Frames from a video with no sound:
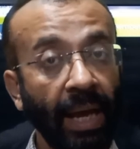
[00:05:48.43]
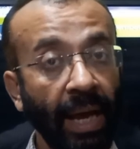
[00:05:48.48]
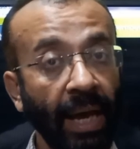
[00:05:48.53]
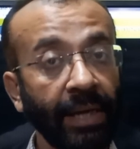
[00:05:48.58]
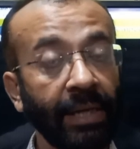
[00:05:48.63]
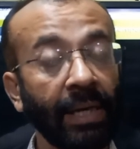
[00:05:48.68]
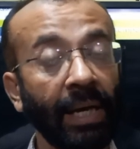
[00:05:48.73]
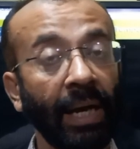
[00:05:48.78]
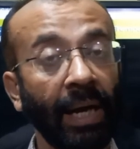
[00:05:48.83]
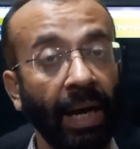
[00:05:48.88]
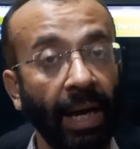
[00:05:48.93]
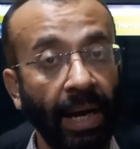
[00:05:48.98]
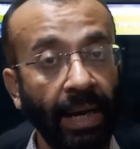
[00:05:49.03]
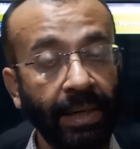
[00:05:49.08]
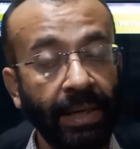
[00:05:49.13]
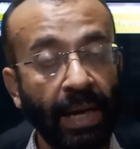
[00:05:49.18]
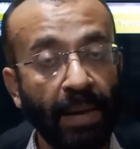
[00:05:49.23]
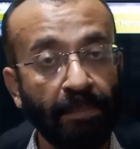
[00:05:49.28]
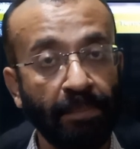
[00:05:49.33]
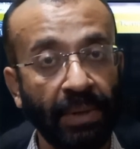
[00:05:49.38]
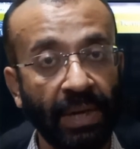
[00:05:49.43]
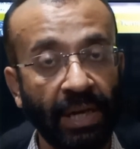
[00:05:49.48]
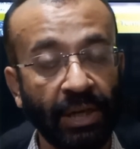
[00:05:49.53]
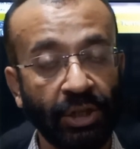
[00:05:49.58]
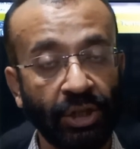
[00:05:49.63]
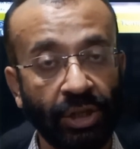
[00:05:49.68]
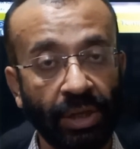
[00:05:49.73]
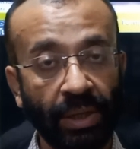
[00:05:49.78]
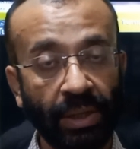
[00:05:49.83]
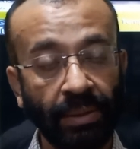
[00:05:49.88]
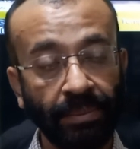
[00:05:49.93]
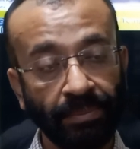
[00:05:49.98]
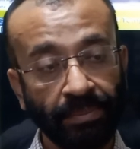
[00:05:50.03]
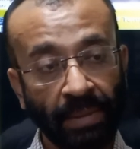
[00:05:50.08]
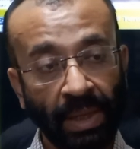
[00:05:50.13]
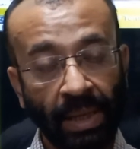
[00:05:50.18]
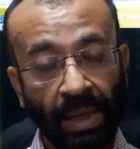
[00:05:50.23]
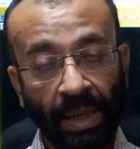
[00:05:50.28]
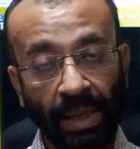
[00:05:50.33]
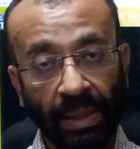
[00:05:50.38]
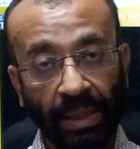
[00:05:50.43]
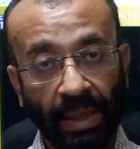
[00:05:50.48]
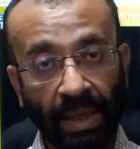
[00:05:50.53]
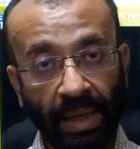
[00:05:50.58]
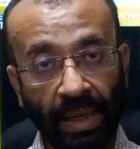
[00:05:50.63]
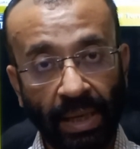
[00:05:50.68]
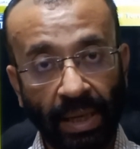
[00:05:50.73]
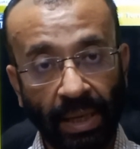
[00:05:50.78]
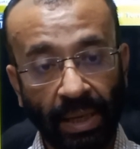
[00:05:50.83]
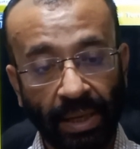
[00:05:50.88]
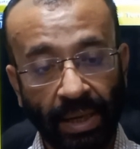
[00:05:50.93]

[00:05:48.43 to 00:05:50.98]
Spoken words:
At high temperature, the